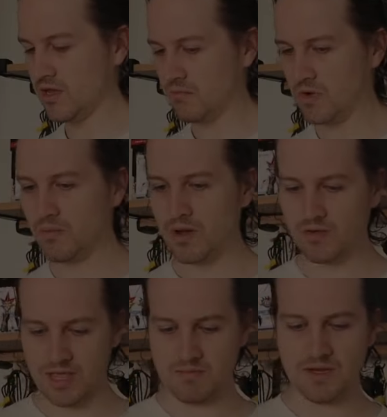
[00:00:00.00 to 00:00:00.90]
mobile
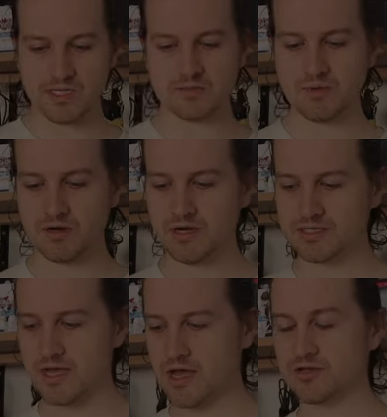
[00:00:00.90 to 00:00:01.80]
gaming experience
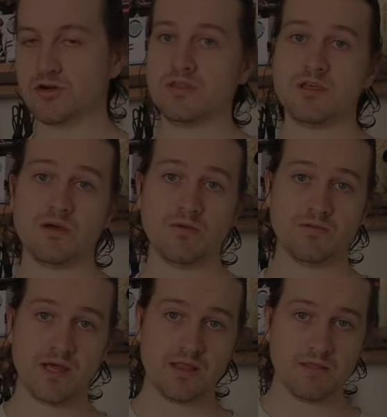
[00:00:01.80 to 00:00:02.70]
that I don't think I would
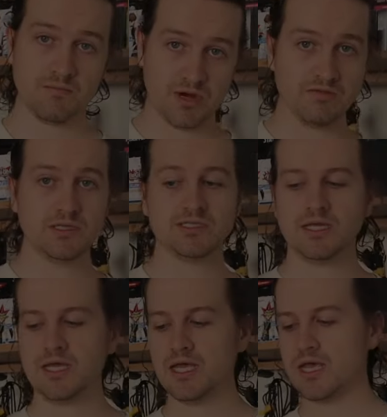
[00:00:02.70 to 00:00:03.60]
have had
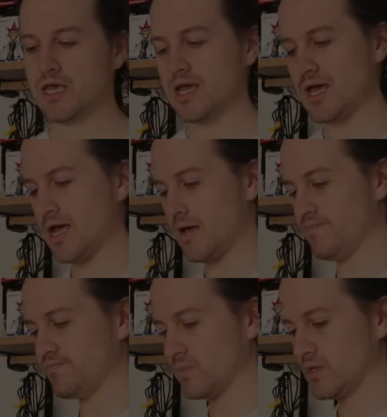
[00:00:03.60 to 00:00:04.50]
previously. Now,